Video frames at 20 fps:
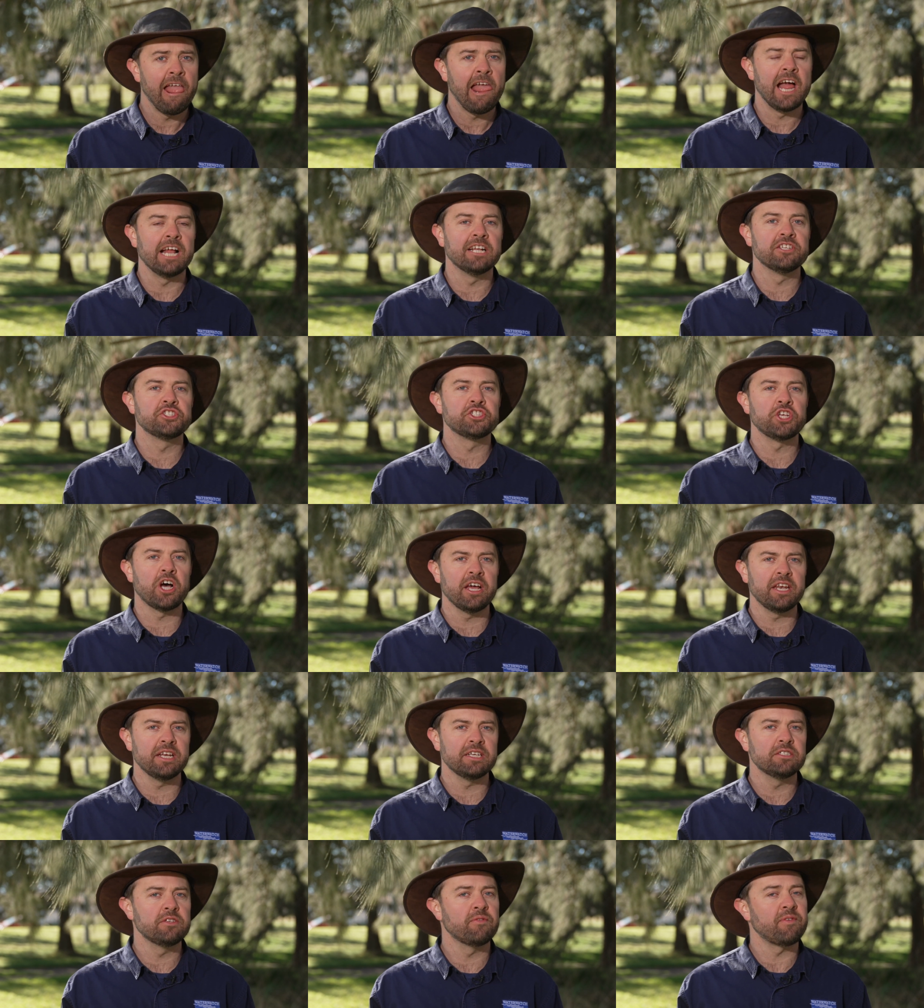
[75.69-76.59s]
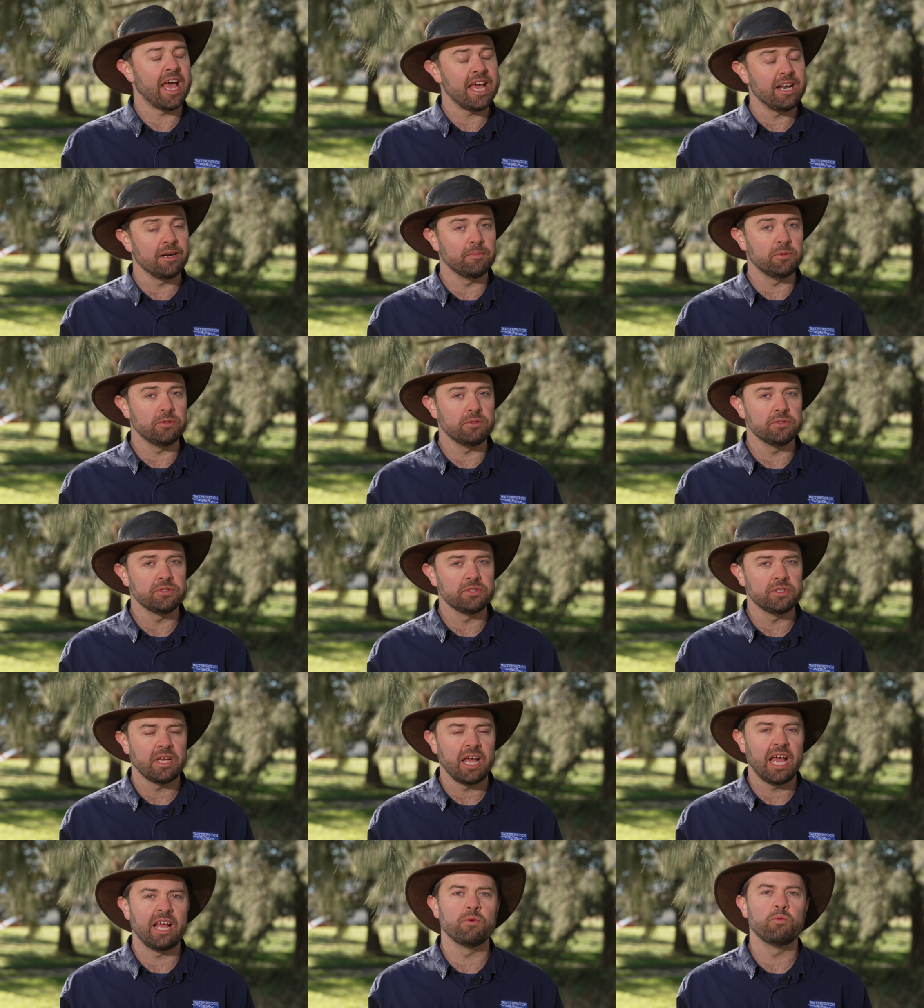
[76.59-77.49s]
and sightings of animals
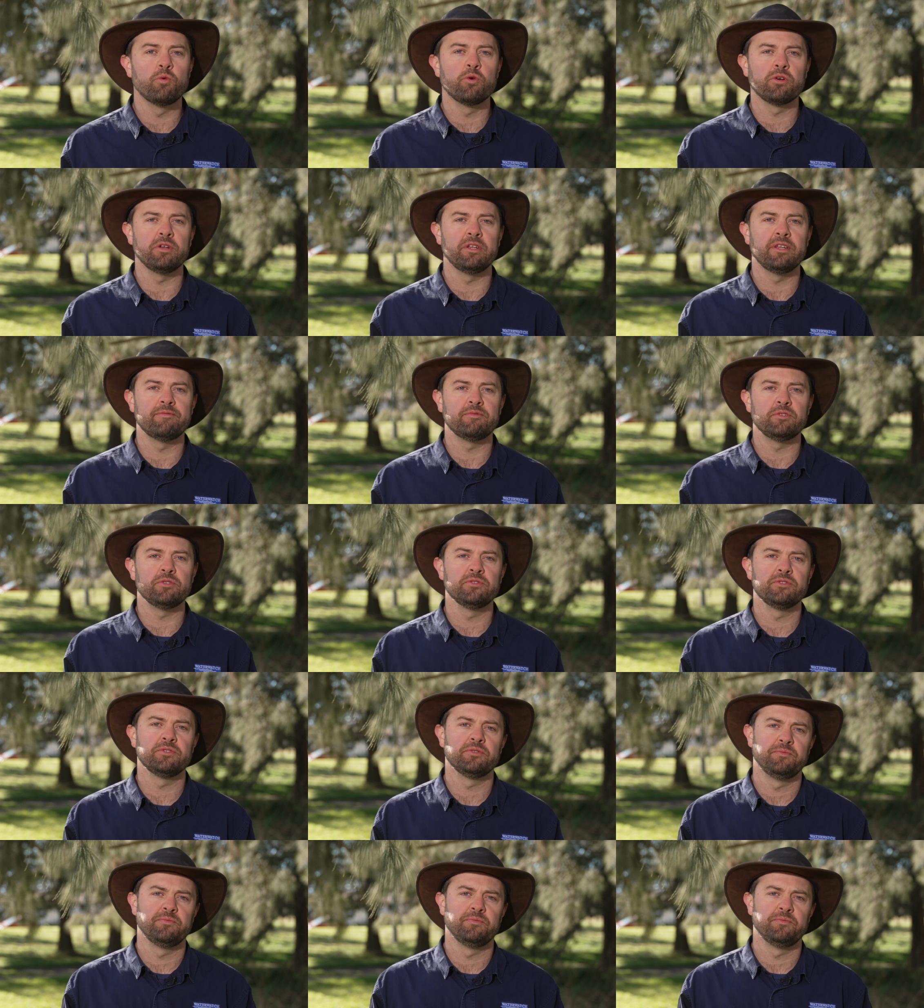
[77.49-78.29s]
and water levels.